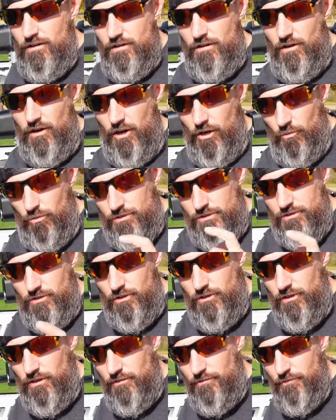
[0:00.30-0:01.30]
All right, what's
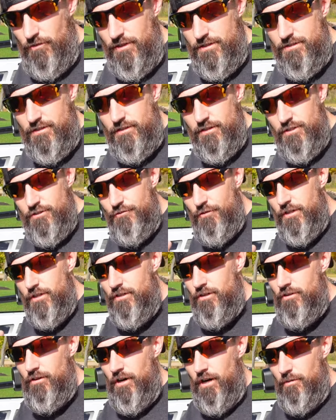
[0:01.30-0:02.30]
going on friends? In this
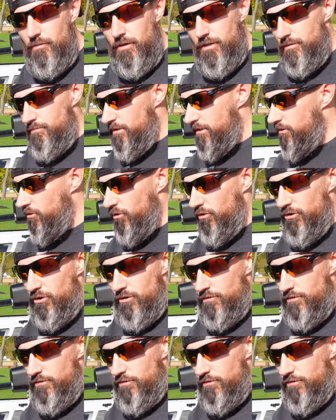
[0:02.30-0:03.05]
video, I'm gonna be going